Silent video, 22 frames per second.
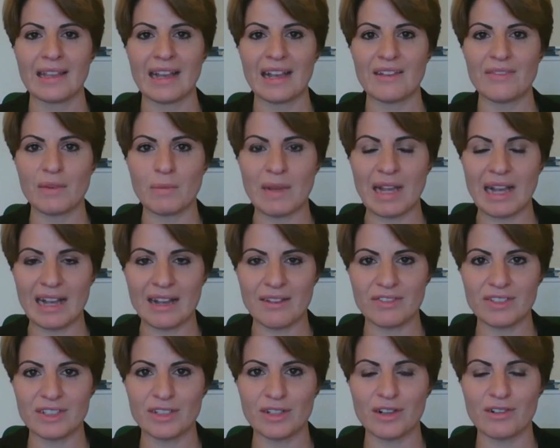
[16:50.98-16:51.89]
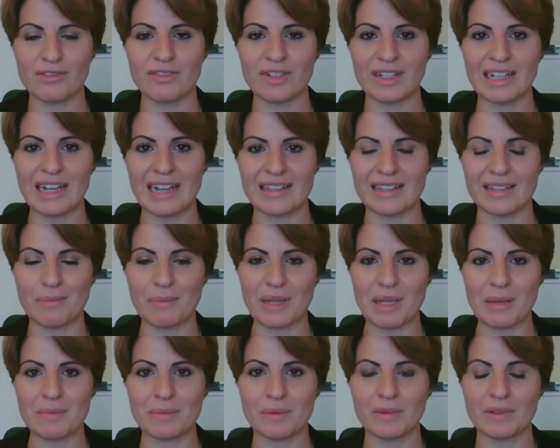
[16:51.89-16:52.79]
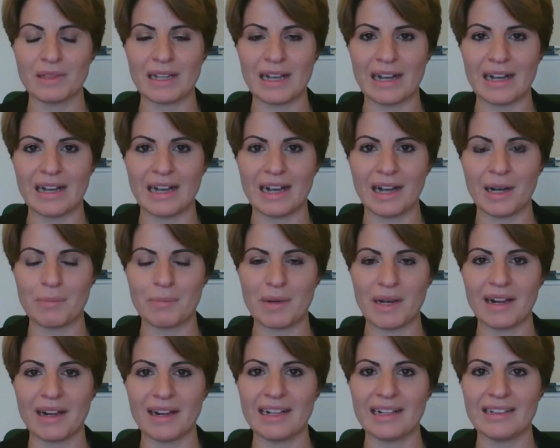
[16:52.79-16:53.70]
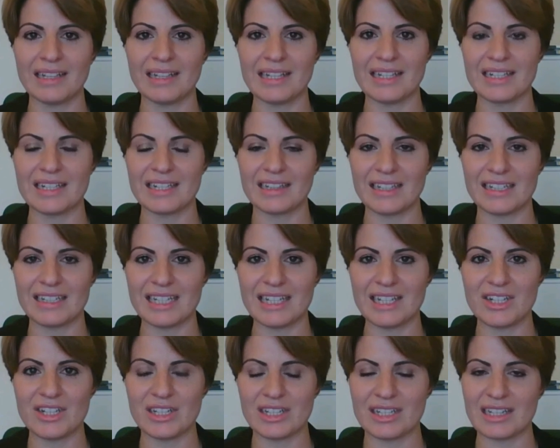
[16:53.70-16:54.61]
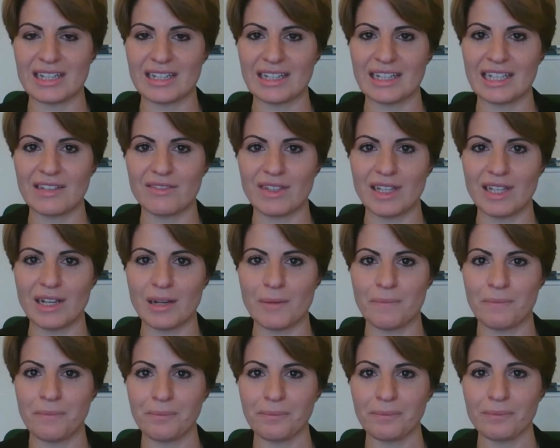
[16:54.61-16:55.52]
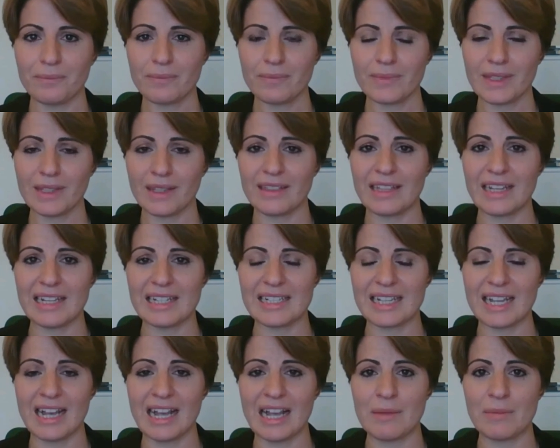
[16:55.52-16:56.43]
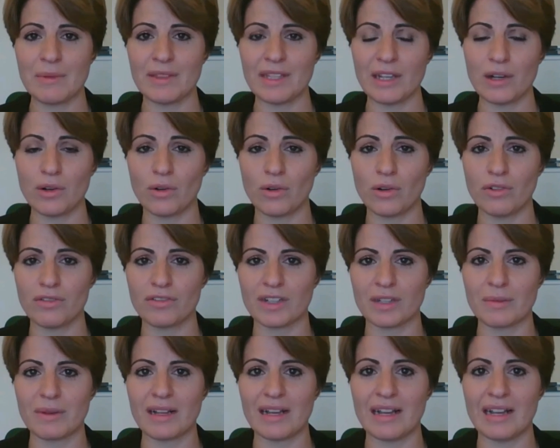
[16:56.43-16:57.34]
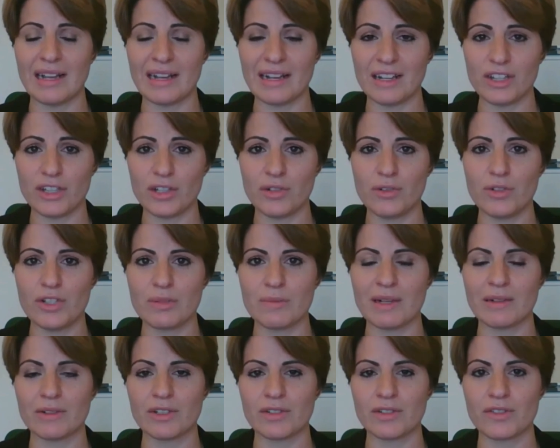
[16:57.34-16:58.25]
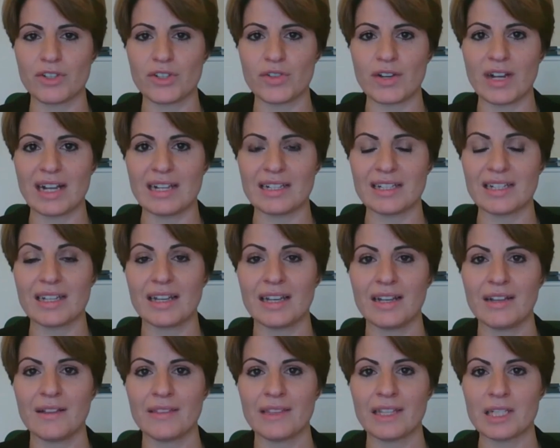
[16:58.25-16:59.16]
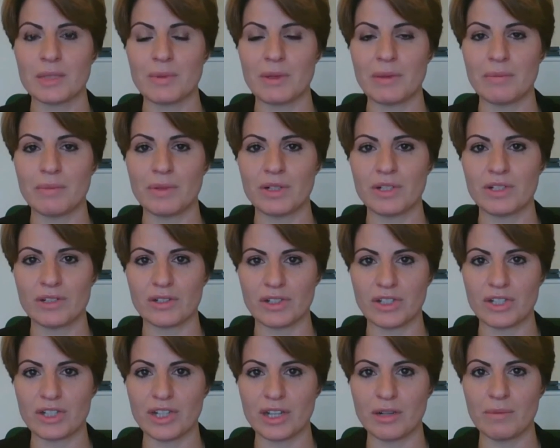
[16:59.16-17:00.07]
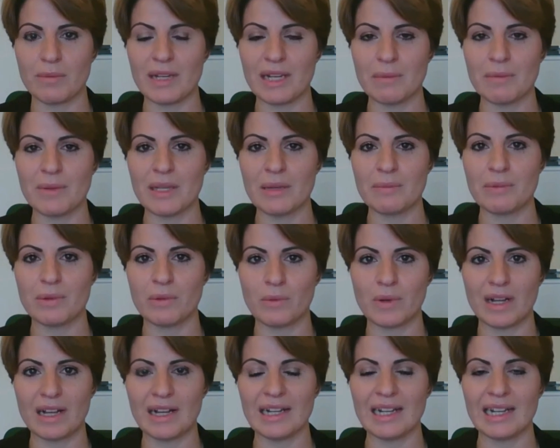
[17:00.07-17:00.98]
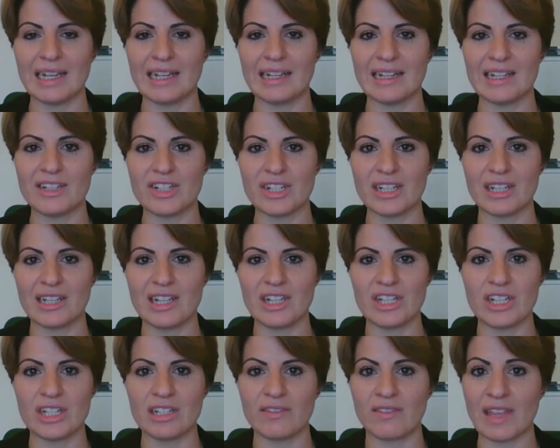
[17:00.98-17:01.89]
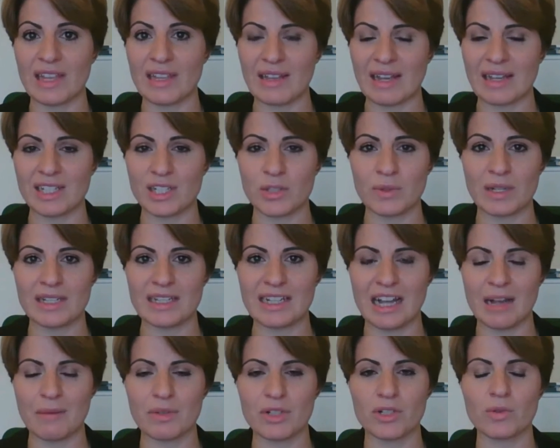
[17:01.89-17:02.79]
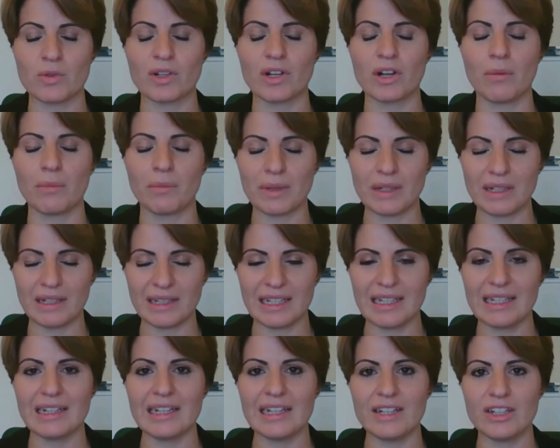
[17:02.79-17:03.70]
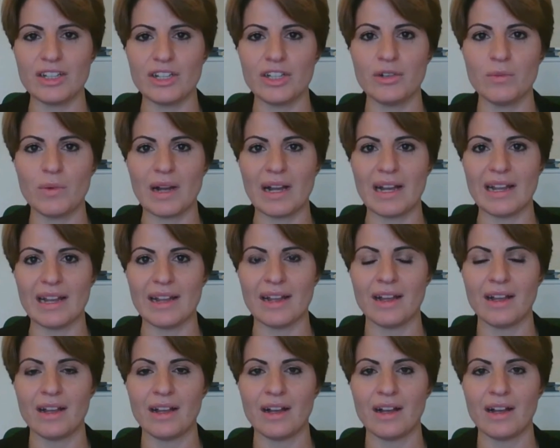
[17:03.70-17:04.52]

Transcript: I think we have to not forget the people that are behind this, and the teachers that are giving up their time, and the huge amount of stress that's been put on so many people working in education, if they had to adapt to a completely new way